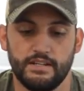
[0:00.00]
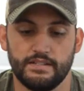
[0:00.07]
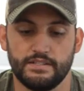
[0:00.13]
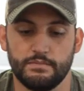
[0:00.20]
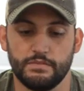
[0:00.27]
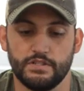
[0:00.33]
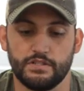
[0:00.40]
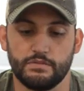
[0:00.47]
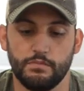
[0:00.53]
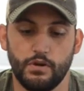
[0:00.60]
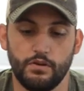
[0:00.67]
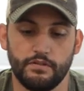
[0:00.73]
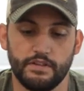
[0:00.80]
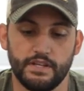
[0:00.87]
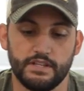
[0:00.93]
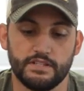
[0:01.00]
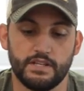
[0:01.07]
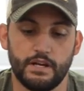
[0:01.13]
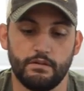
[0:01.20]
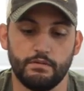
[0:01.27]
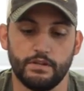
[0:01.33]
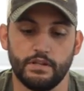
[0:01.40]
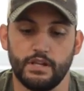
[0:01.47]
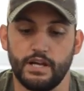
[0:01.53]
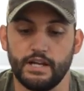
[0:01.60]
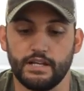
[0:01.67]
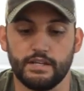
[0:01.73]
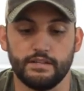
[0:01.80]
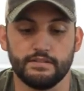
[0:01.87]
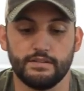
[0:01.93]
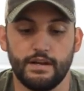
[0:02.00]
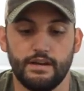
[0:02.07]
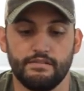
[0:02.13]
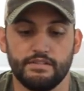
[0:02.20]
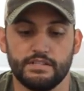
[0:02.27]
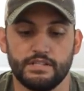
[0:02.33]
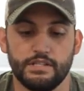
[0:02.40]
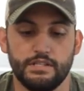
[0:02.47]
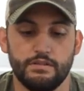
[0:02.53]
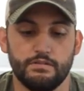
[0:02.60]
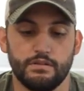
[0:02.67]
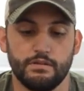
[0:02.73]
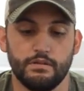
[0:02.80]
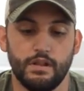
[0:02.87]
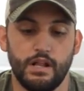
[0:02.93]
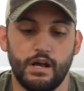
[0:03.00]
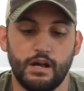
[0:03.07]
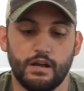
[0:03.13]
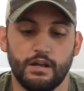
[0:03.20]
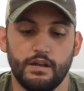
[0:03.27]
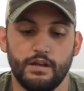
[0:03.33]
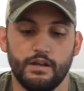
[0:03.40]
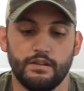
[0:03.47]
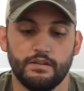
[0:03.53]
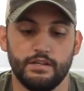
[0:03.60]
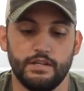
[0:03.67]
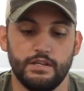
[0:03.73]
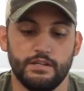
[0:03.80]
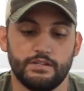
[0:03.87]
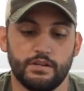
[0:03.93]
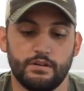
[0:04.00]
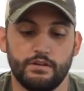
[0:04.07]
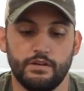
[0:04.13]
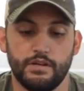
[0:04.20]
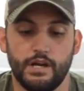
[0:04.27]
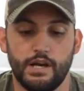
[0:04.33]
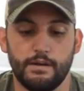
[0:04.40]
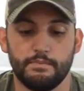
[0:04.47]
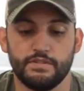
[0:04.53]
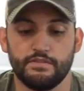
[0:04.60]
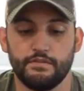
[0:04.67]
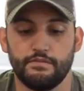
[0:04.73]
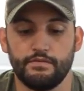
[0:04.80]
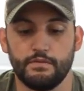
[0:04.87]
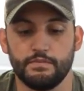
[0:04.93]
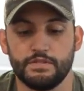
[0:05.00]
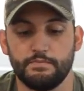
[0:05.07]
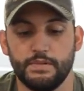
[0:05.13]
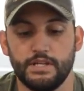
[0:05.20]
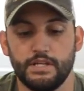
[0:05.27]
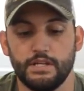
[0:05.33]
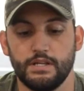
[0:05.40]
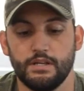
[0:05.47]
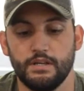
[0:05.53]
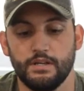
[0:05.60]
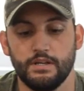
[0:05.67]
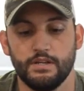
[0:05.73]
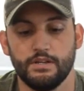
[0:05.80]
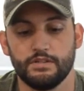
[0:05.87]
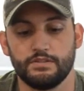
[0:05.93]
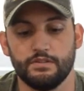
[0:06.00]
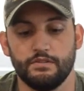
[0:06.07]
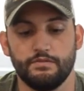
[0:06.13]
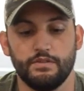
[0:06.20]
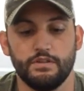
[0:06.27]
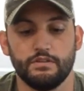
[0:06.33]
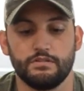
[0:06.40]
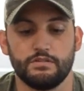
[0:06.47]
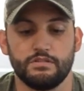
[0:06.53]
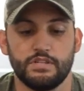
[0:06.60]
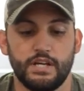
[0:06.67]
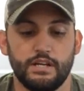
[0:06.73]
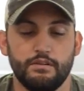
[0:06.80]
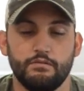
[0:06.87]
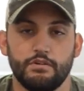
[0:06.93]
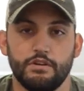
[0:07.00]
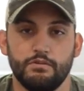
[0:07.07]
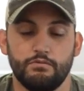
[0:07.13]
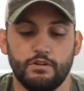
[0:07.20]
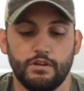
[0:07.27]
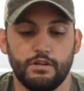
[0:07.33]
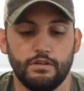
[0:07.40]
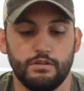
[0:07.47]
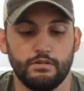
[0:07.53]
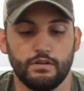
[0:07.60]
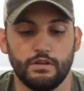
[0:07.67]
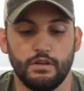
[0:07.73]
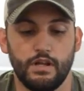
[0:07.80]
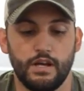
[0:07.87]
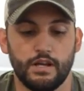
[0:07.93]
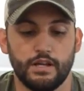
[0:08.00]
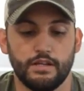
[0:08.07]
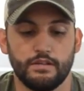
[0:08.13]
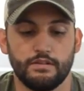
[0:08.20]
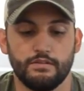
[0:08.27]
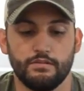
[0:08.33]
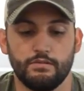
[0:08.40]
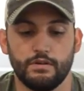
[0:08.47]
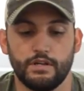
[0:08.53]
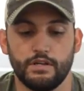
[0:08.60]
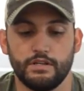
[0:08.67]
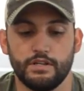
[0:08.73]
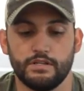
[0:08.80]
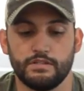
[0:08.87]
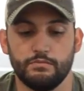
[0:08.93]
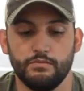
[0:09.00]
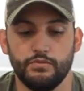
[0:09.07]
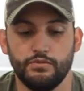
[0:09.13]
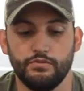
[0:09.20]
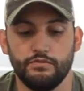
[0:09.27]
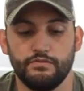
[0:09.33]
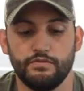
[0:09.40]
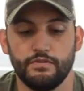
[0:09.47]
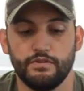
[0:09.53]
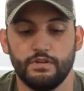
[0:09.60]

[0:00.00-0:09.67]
Some of the small things that I really like is obviously you can lock the turn knobs from spinning. So if you get your sight where you want it, you can lock it to where it doesn't move.